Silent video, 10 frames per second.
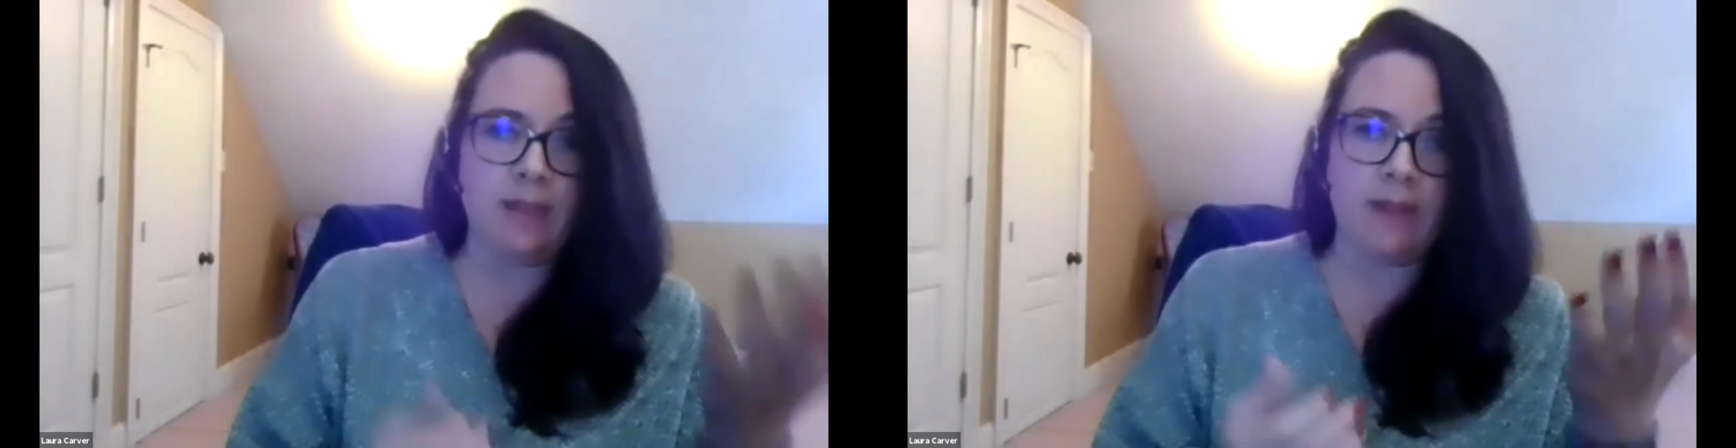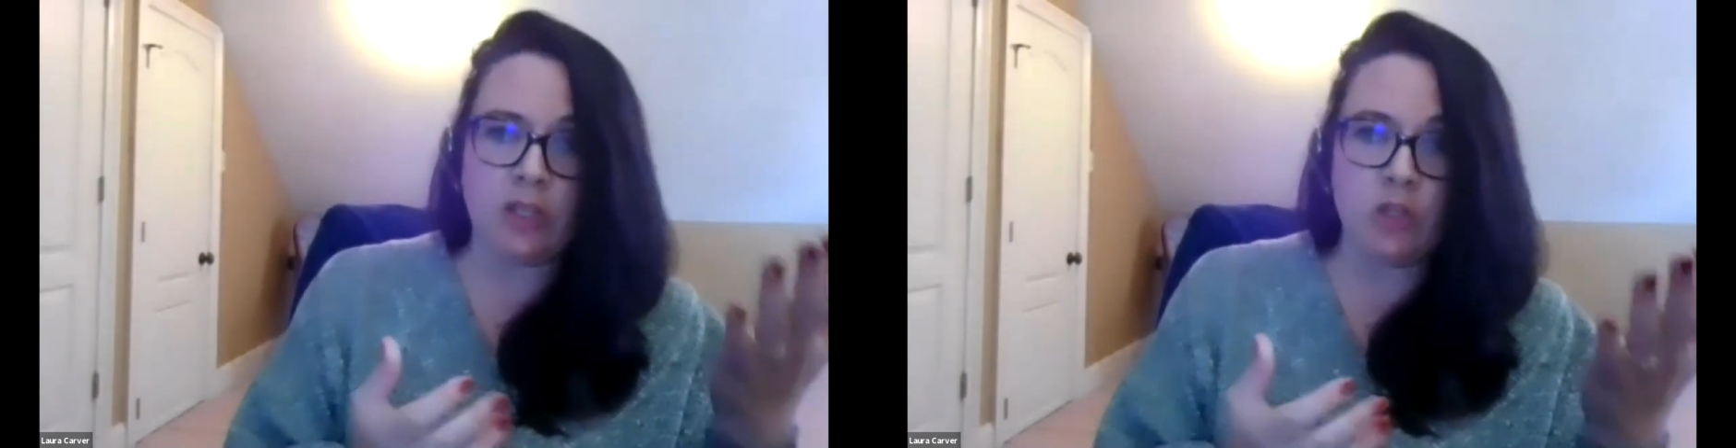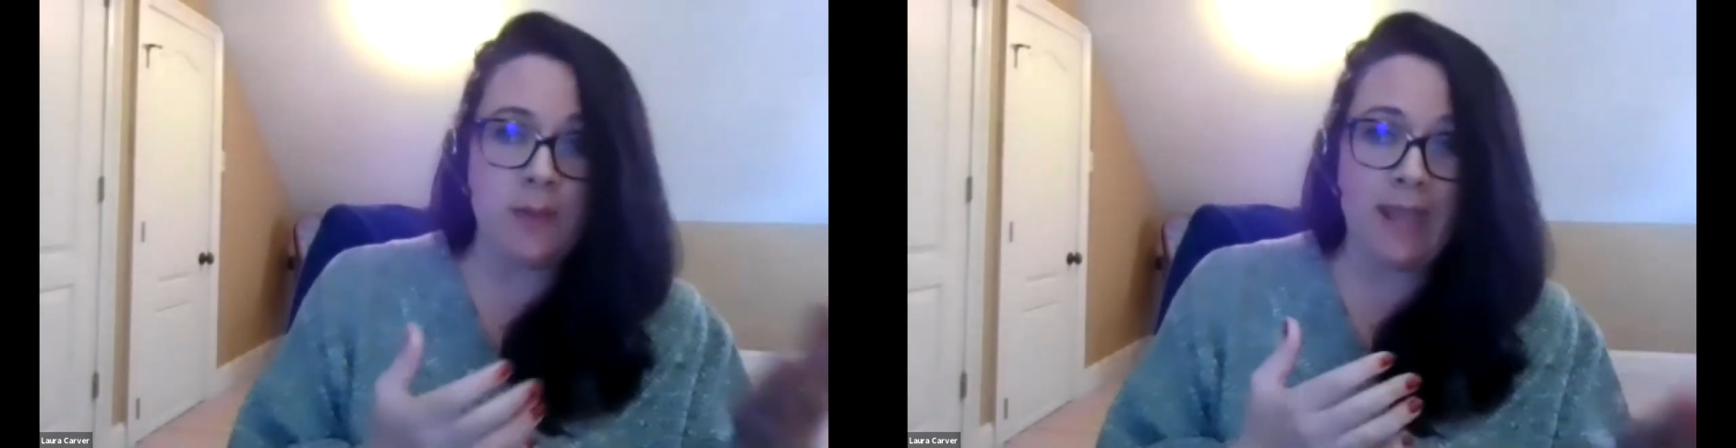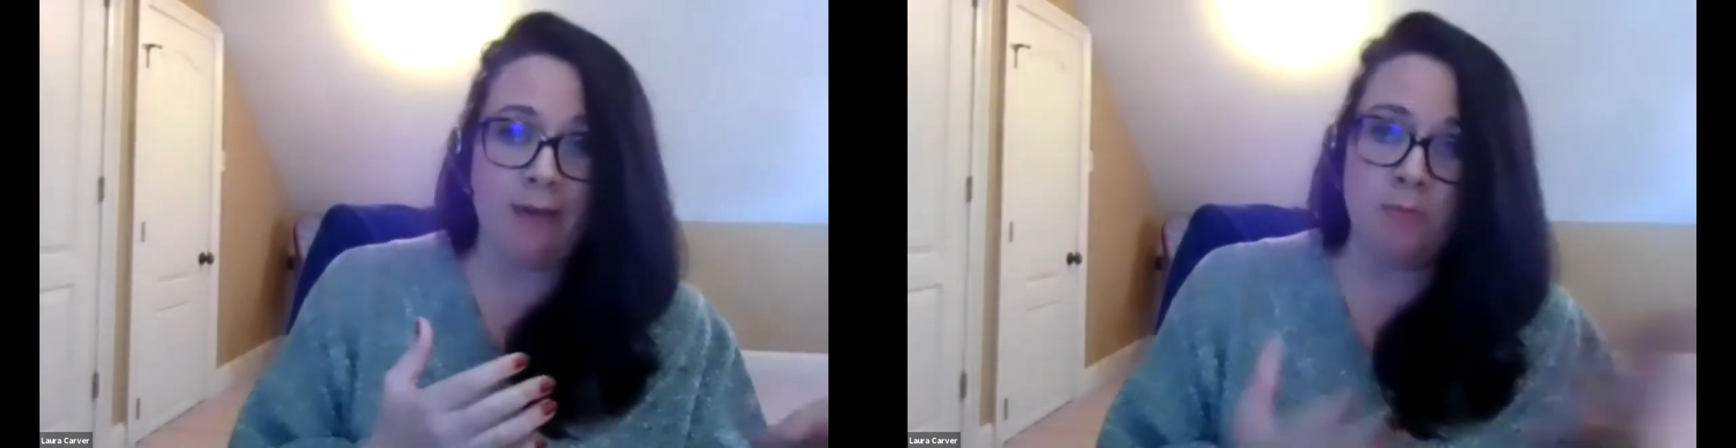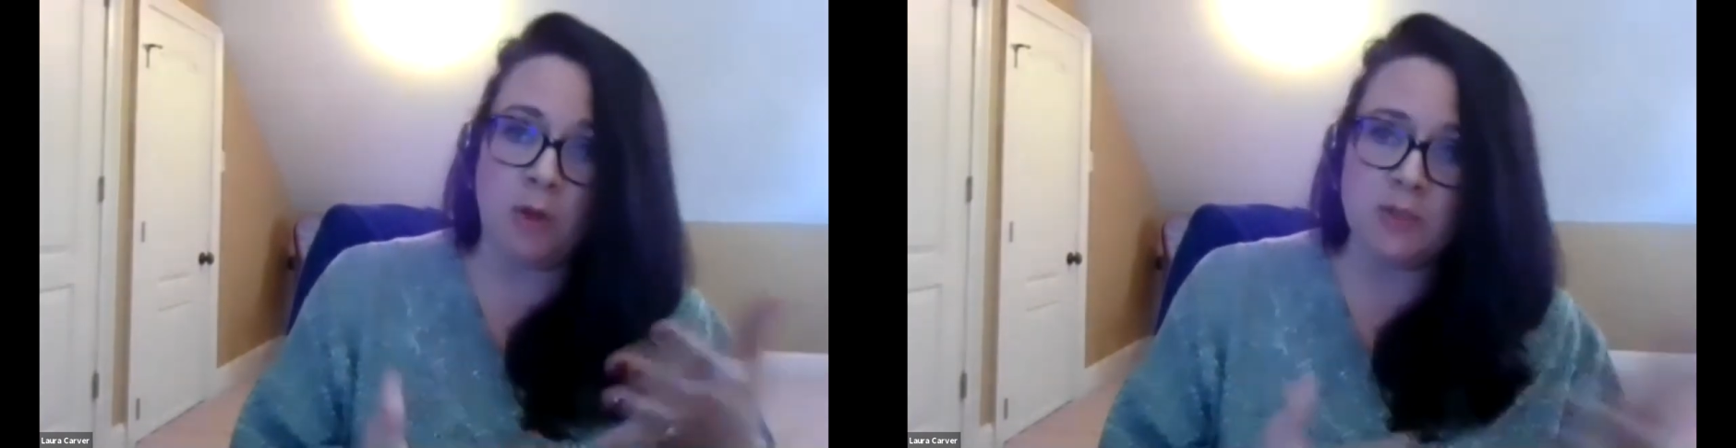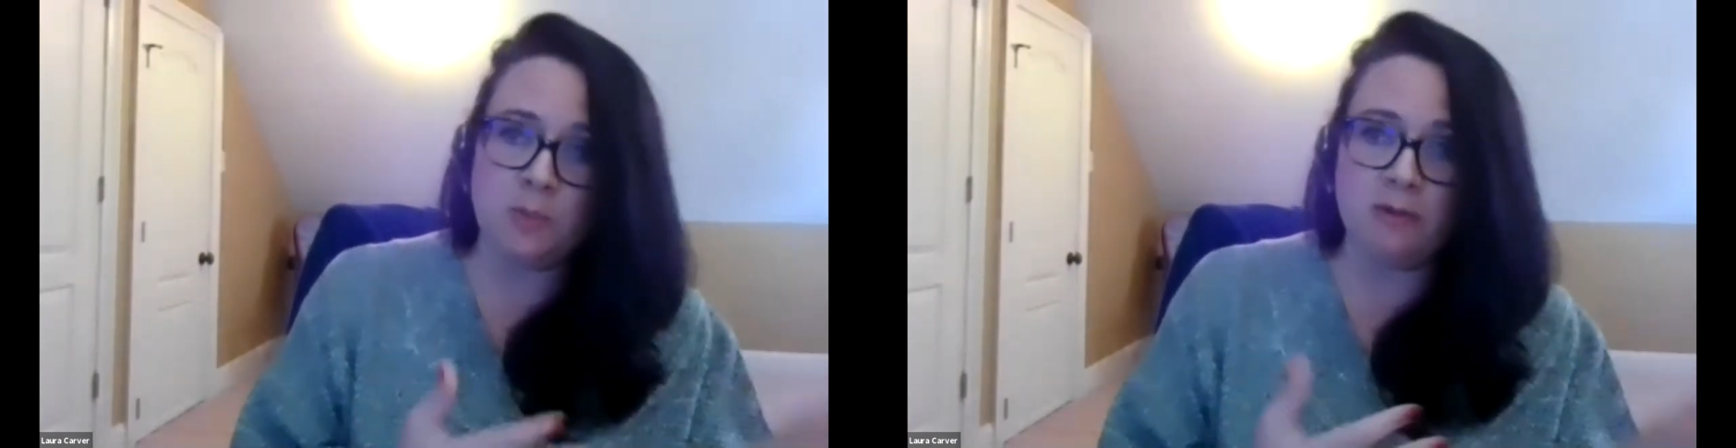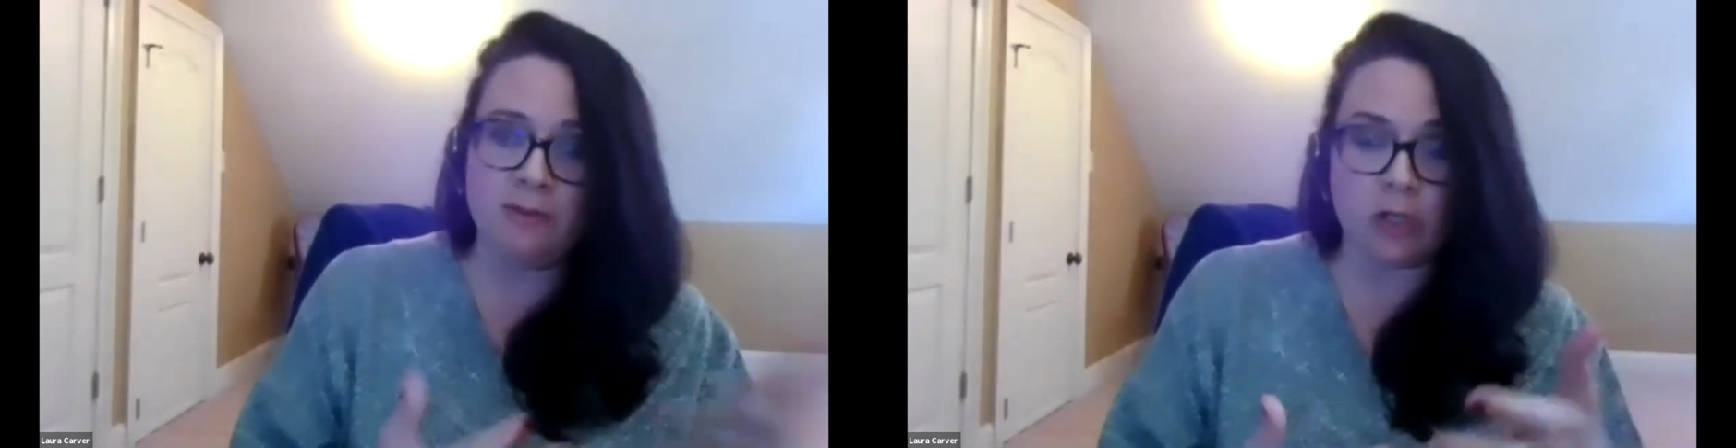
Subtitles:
Like, you may have multiple